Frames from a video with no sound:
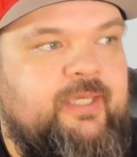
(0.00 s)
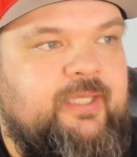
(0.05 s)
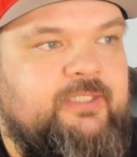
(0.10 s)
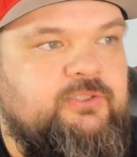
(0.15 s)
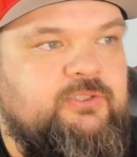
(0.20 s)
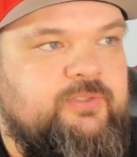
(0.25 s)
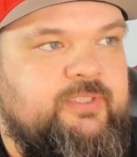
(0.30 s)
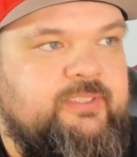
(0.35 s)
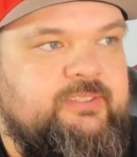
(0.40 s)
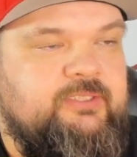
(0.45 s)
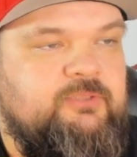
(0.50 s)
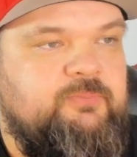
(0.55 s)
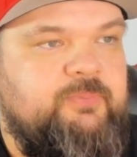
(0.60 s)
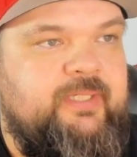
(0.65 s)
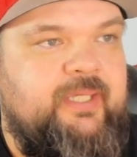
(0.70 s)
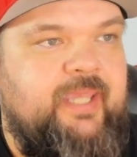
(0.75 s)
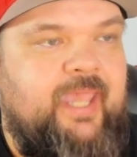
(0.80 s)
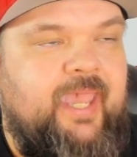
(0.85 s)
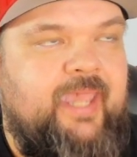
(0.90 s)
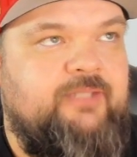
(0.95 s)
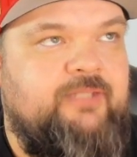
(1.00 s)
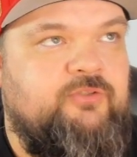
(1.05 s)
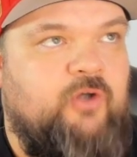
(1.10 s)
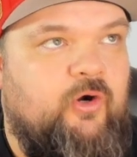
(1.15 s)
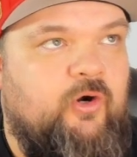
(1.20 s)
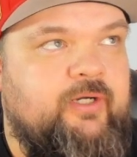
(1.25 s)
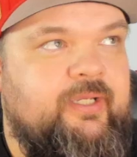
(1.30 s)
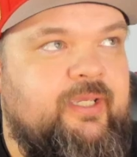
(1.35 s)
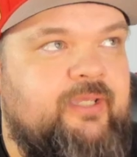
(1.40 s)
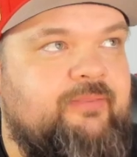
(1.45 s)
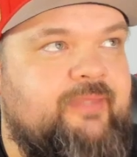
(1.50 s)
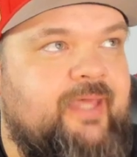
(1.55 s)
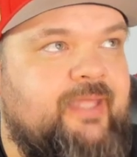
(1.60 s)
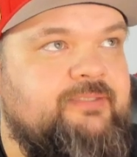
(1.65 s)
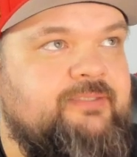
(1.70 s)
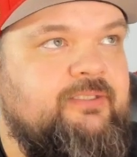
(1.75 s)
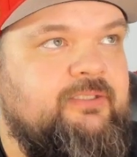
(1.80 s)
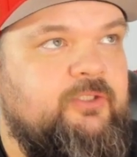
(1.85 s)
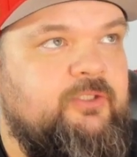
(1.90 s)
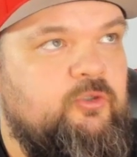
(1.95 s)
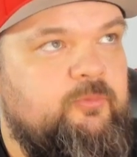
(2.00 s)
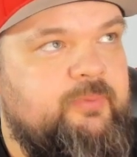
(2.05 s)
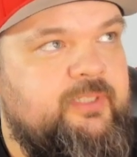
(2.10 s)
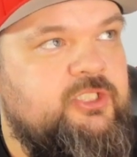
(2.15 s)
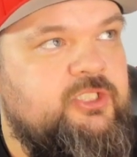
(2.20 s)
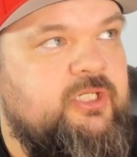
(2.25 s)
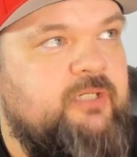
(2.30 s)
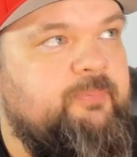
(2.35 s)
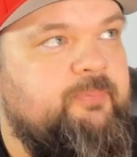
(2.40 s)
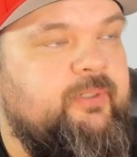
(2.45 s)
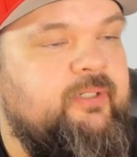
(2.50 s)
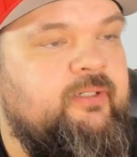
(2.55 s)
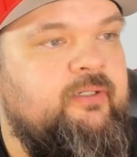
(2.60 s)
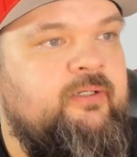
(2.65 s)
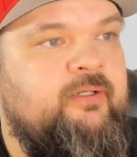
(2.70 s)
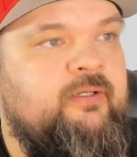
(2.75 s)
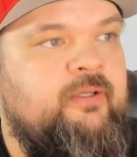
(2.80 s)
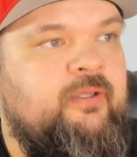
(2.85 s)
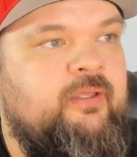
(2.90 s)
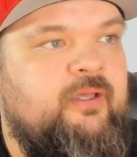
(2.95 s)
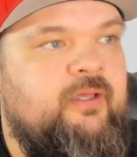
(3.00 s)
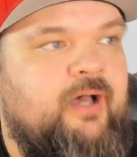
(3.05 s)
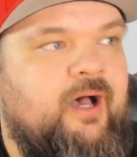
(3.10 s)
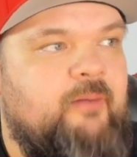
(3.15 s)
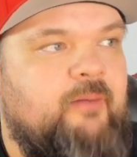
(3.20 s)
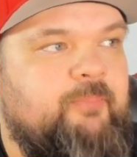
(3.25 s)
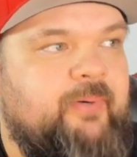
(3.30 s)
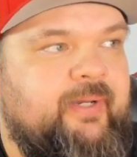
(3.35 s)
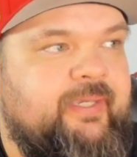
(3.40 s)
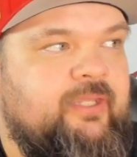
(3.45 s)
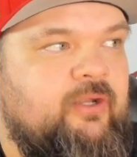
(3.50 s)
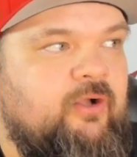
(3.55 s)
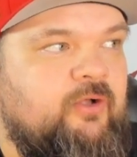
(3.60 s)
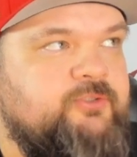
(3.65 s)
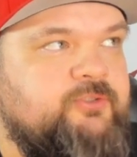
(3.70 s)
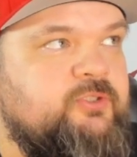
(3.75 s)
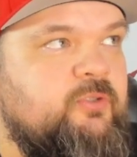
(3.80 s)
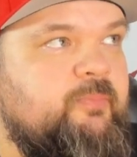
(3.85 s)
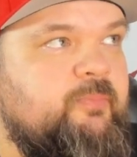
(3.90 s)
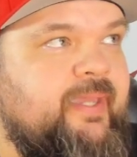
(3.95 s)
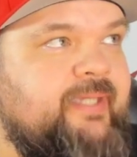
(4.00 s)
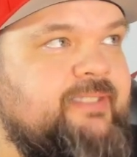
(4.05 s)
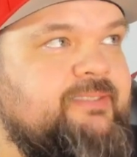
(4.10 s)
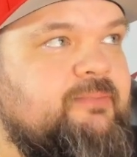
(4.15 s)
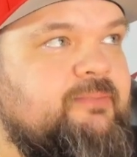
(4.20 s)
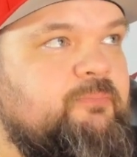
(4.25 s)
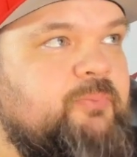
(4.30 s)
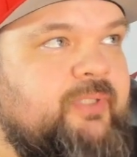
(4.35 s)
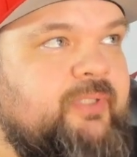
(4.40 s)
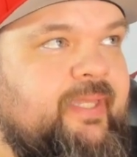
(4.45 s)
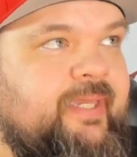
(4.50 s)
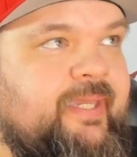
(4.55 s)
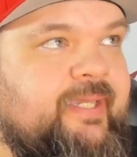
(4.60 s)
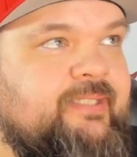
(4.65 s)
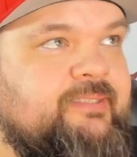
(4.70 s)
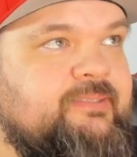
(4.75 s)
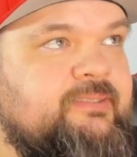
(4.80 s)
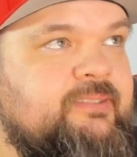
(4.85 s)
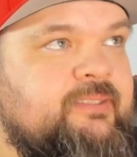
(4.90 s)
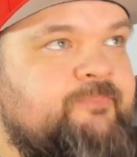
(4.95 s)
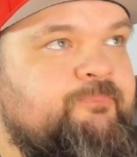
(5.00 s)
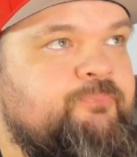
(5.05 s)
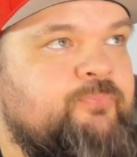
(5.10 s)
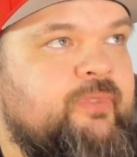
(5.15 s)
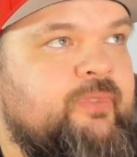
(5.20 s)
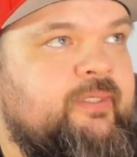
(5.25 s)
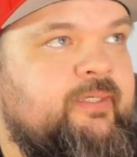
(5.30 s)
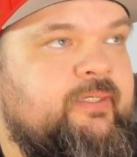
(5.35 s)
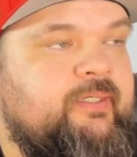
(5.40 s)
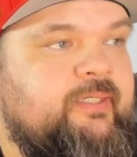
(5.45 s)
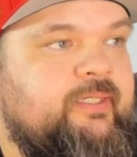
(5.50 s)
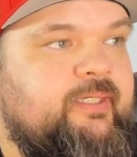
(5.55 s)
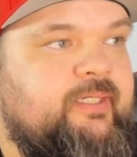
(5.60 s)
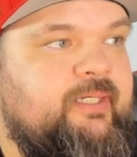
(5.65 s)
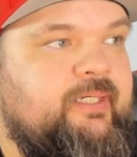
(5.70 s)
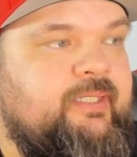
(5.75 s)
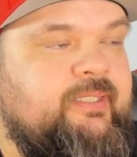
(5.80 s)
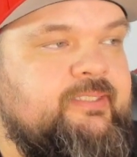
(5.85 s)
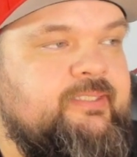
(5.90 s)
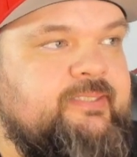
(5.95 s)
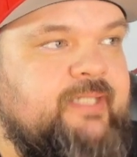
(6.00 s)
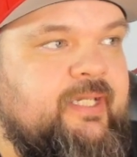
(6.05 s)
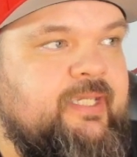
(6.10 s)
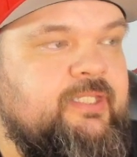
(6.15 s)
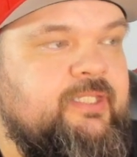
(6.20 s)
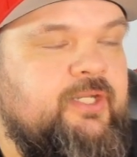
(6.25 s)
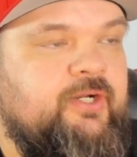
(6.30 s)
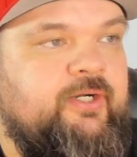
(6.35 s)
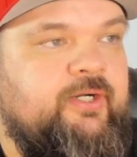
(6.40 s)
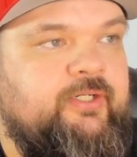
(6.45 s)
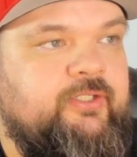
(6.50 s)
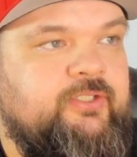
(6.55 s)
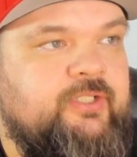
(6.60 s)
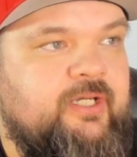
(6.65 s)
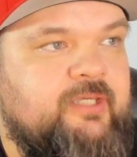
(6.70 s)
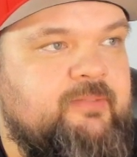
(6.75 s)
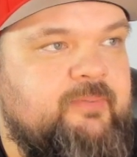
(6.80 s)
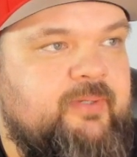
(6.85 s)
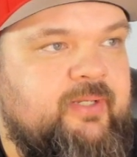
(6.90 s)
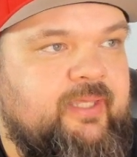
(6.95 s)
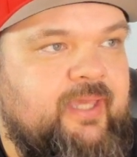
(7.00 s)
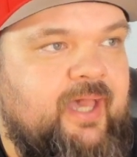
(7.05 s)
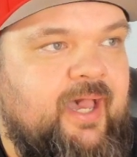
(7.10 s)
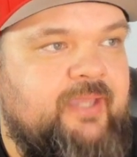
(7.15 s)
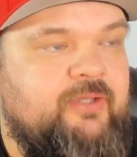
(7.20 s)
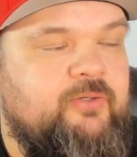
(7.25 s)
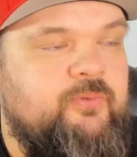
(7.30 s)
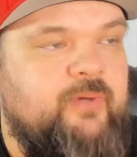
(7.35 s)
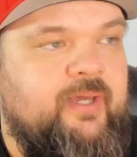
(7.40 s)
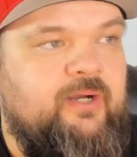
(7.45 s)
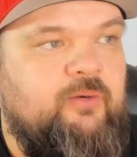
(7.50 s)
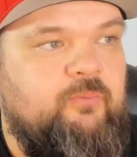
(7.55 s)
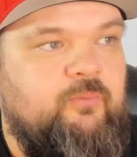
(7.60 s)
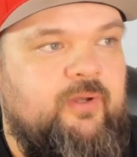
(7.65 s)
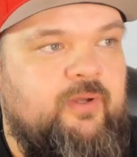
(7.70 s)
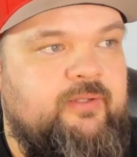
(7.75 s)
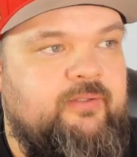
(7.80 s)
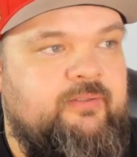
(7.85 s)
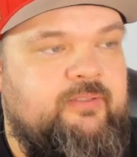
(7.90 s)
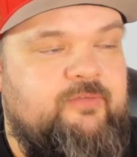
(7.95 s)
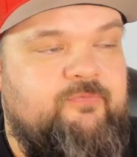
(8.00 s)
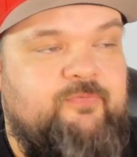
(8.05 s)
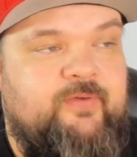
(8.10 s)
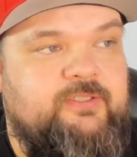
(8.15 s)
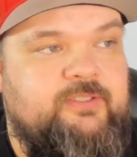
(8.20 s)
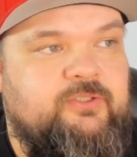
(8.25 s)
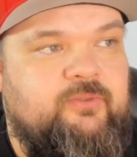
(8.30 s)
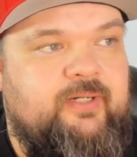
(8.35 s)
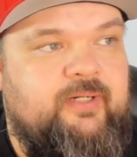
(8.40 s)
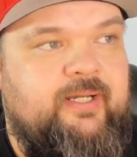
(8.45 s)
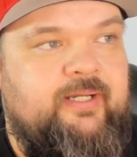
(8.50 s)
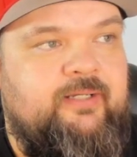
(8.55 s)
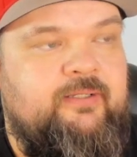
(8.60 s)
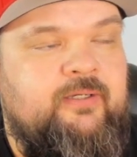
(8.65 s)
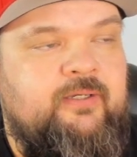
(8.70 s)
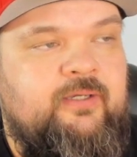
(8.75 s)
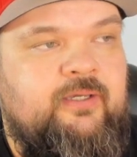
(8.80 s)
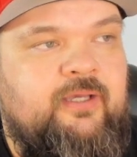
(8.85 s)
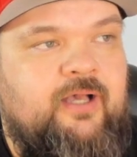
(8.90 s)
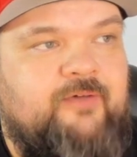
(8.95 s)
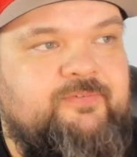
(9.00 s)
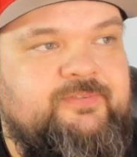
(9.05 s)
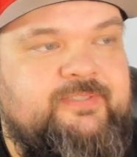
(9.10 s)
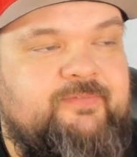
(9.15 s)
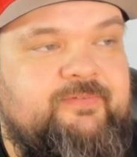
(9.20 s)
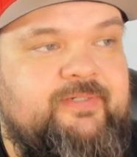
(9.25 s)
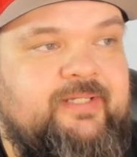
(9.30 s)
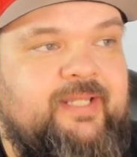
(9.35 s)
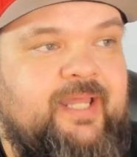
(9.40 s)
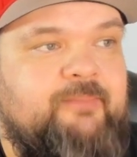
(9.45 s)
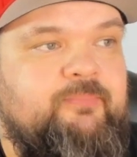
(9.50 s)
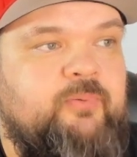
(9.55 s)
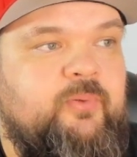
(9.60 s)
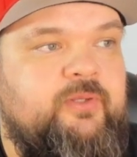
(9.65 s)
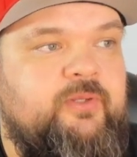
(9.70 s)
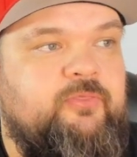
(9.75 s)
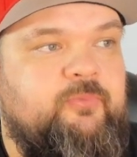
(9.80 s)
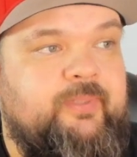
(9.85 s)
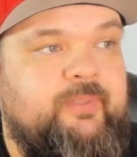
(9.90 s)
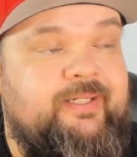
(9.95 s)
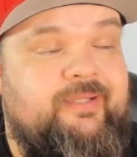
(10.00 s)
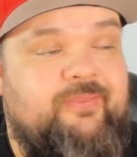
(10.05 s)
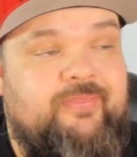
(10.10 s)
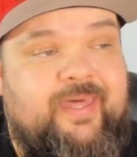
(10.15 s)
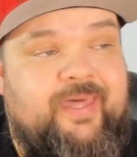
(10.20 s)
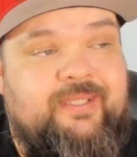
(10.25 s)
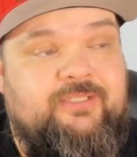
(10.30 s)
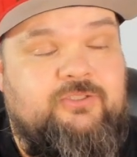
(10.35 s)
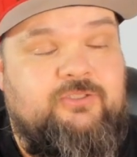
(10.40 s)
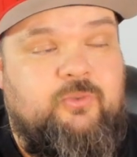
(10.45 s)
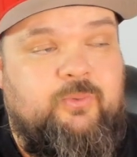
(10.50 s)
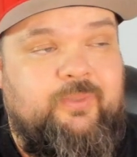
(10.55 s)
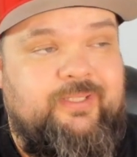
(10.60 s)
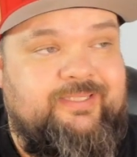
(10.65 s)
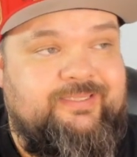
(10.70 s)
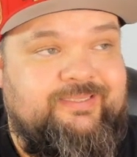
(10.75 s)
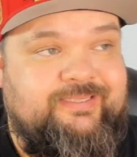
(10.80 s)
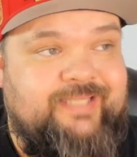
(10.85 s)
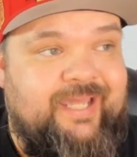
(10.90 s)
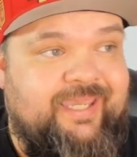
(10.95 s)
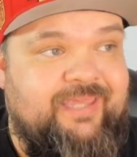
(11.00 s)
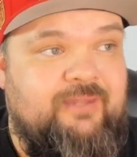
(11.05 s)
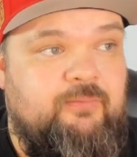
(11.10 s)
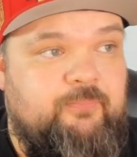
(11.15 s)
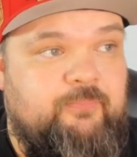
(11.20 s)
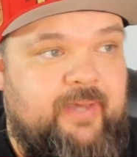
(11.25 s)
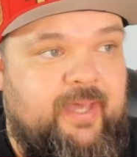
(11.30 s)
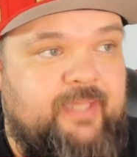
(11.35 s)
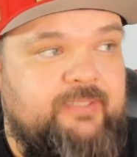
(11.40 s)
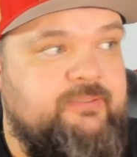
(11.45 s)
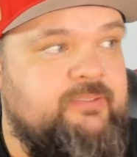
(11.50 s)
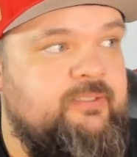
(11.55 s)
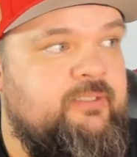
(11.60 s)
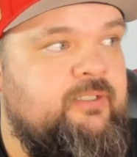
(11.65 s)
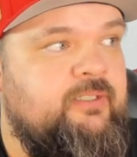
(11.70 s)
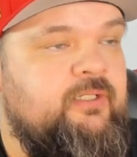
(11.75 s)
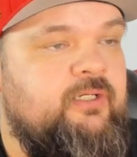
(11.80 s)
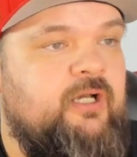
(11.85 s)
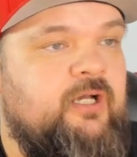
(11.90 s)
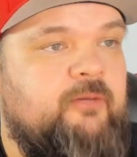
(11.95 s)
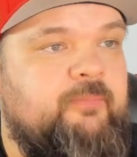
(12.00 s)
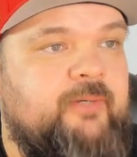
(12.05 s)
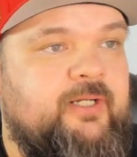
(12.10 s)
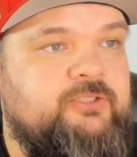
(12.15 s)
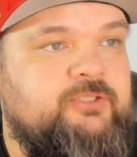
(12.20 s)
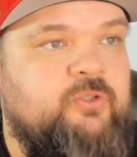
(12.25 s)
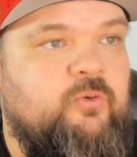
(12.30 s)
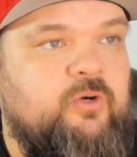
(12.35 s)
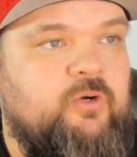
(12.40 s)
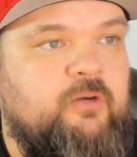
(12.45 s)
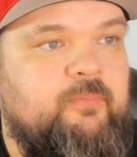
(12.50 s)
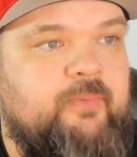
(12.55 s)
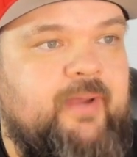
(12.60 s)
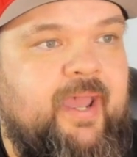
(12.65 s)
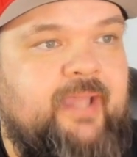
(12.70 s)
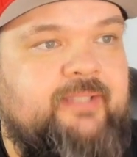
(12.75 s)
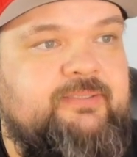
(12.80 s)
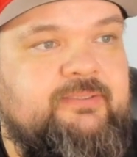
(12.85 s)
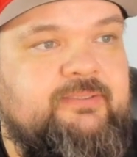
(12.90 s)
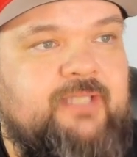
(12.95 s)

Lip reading: And so this would be a target that's a little bit cheaper, but can also make some plays in the secondary. You're talking about a guy who had a run defense grade of 79.3. That is 22nd best amongst cornerbacks.